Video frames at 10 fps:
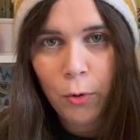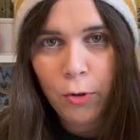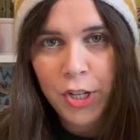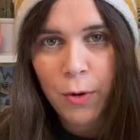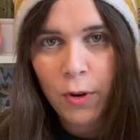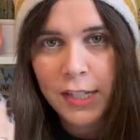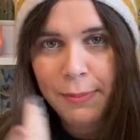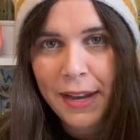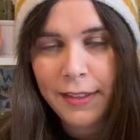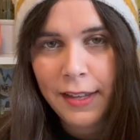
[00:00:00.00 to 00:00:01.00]
who she was
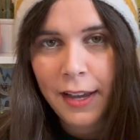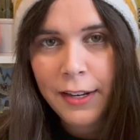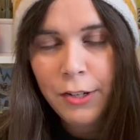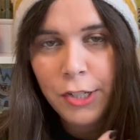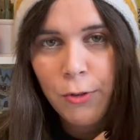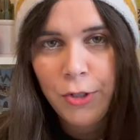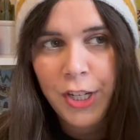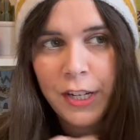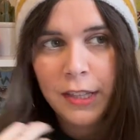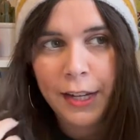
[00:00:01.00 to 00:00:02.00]
back then so she
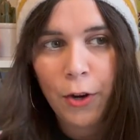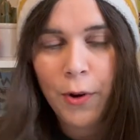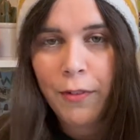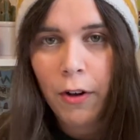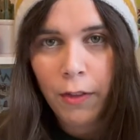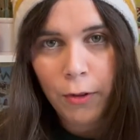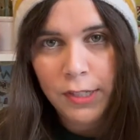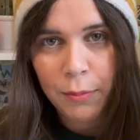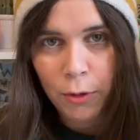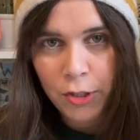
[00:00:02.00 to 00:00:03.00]
can let go of all those
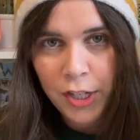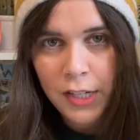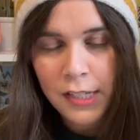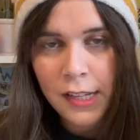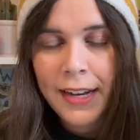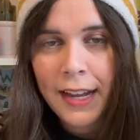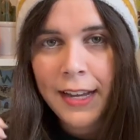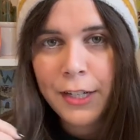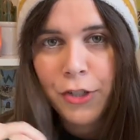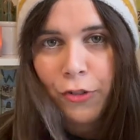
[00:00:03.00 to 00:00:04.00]
emotions and
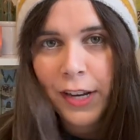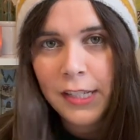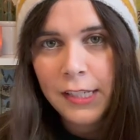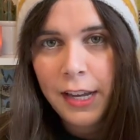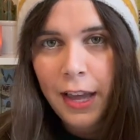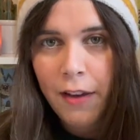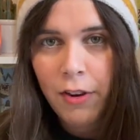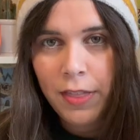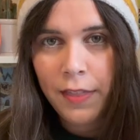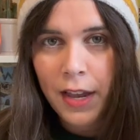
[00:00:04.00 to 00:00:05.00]
kind of translate
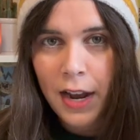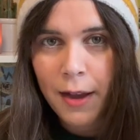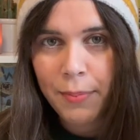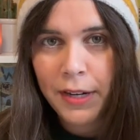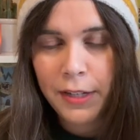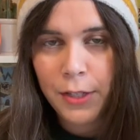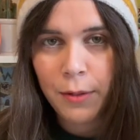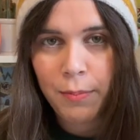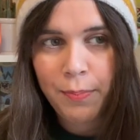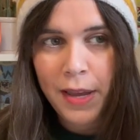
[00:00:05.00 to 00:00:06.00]
everything that happened into
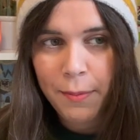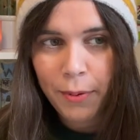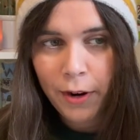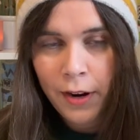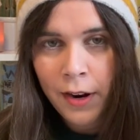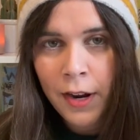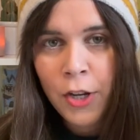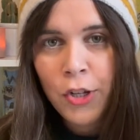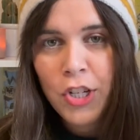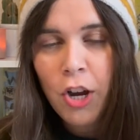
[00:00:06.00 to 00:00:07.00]
paper.
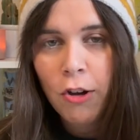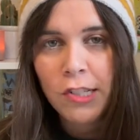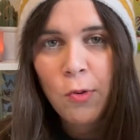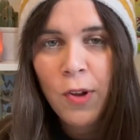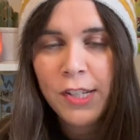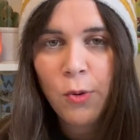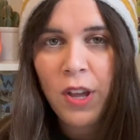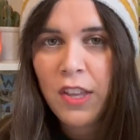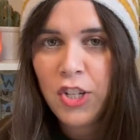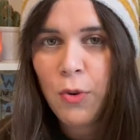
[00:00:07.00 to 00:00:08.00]
She also wants the way
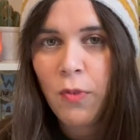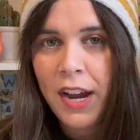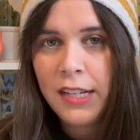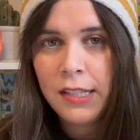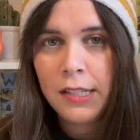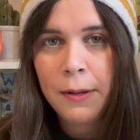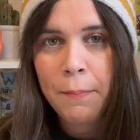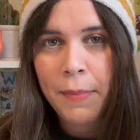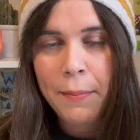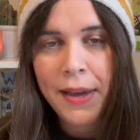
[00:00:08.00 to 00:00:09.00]
that she writes to
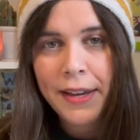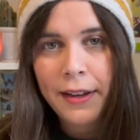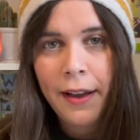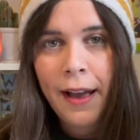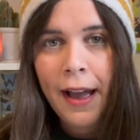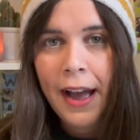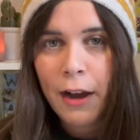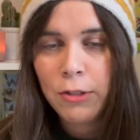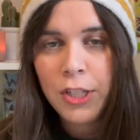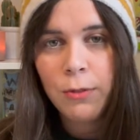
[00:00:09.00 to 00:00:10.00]
mimic how
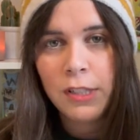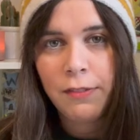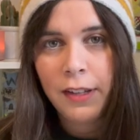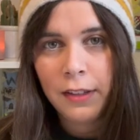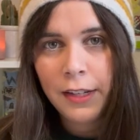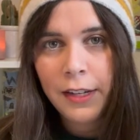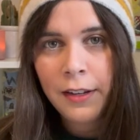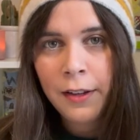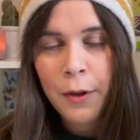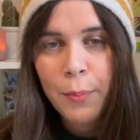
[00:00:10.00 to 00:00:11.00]
she was feeling,
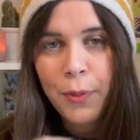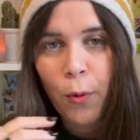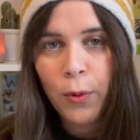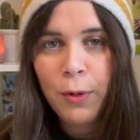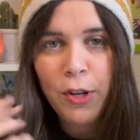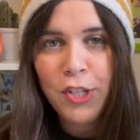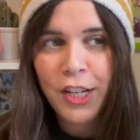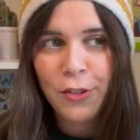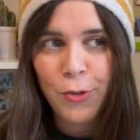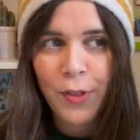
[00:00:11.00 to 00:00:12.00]
but the only way she
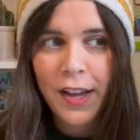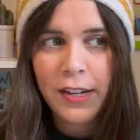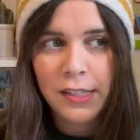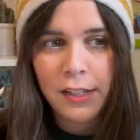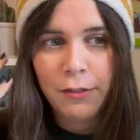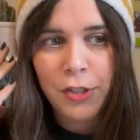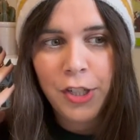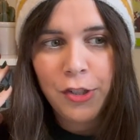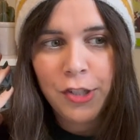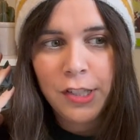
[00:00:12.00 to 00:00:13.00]
can do that is if
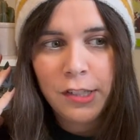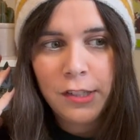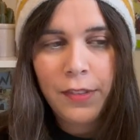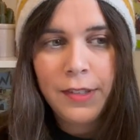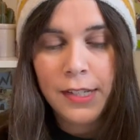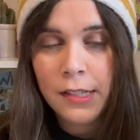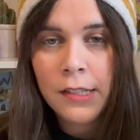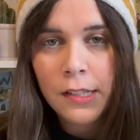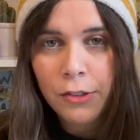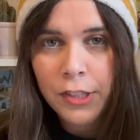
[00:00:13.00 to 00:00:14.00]
she just
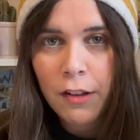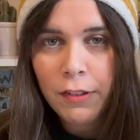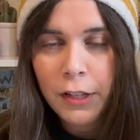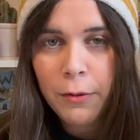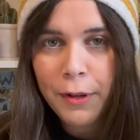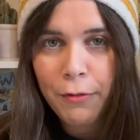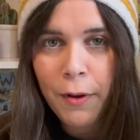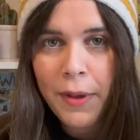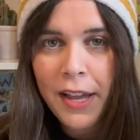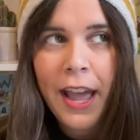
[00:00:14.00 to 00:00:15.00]
distances herself a little bit
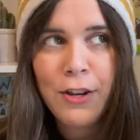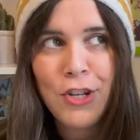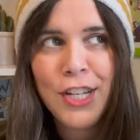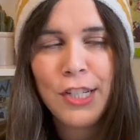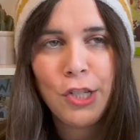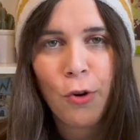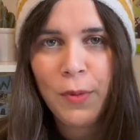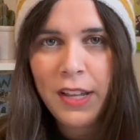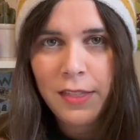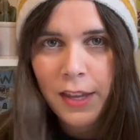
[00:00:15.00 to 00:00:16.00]
from it. And she has so
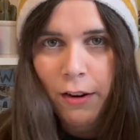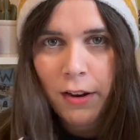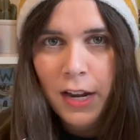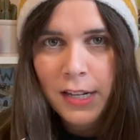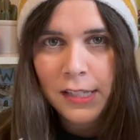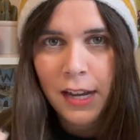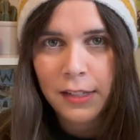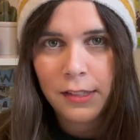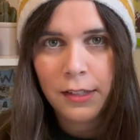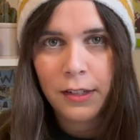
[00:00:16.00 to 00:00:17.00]
many theories
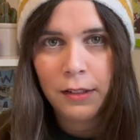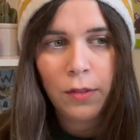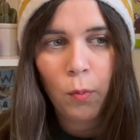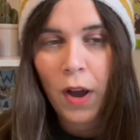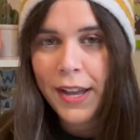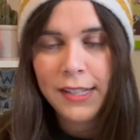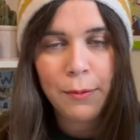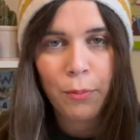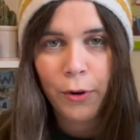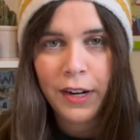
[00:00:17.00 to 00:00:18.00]
as to why it's
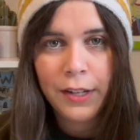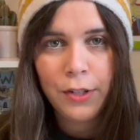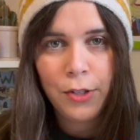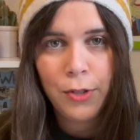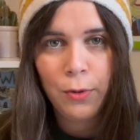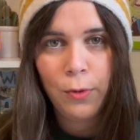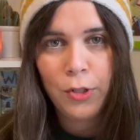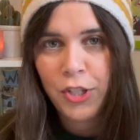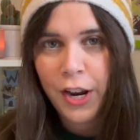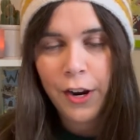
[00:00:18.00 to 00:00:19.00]
important to
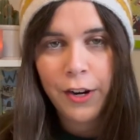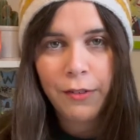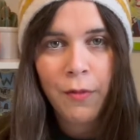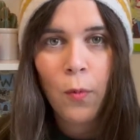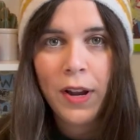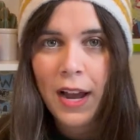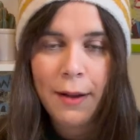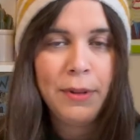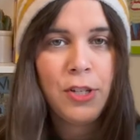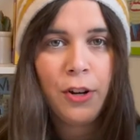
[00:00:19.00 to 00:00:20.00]
share what
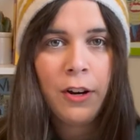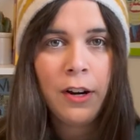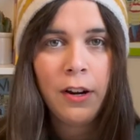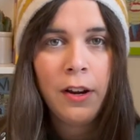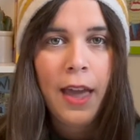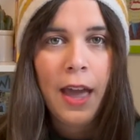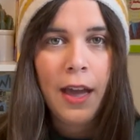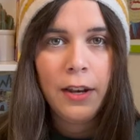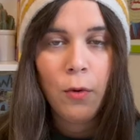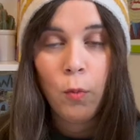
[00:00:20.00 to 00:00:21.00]
happened to her
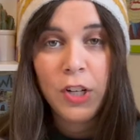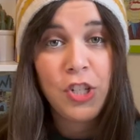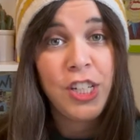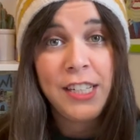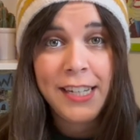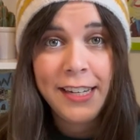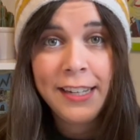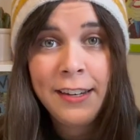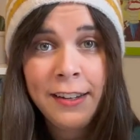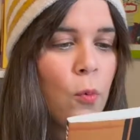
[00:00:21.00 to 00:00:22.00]
and what she
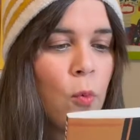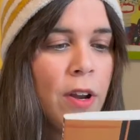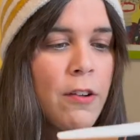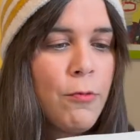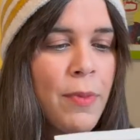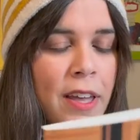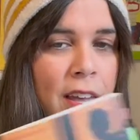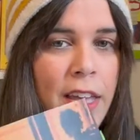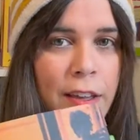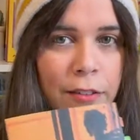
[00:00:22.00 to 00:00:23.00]
did. One of my